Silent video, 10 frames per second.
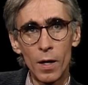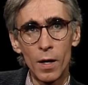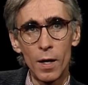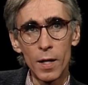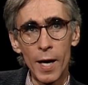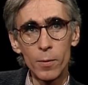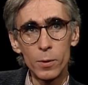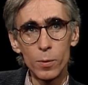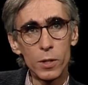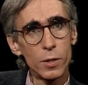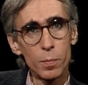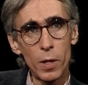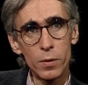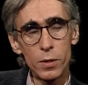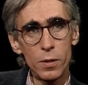a language which is
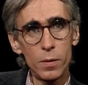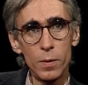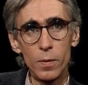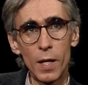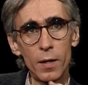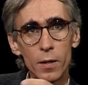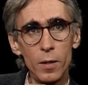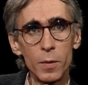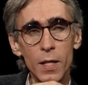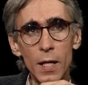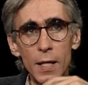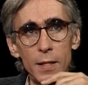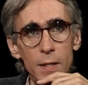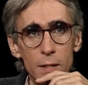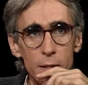supposed to unite all
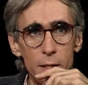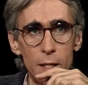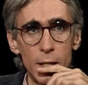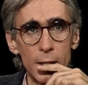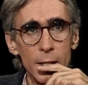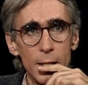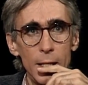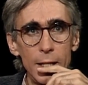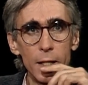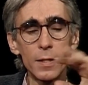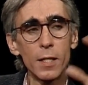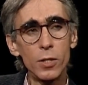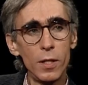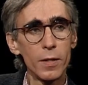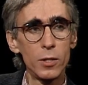humankind, and and little
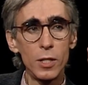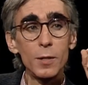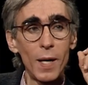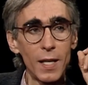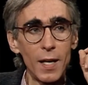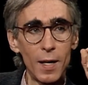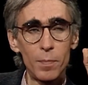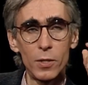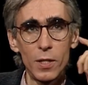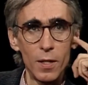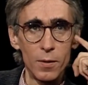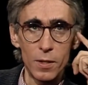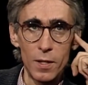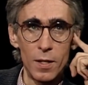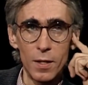does she know that she's making it up as she
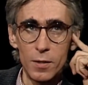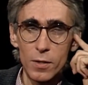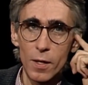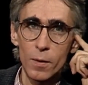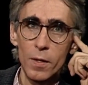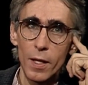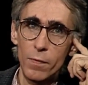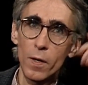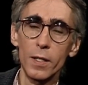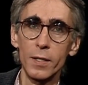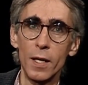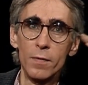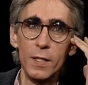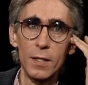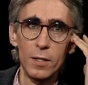goes along. And so they fall in
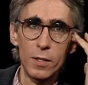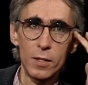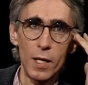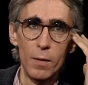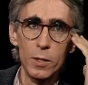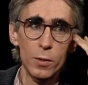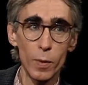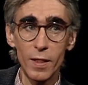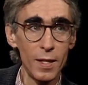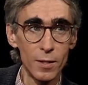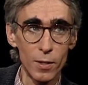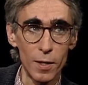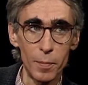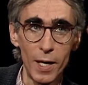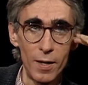love, needless to say, which is what theater's
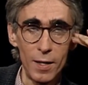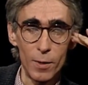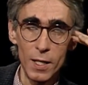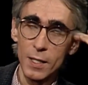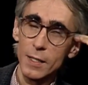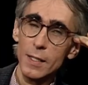all about anyway.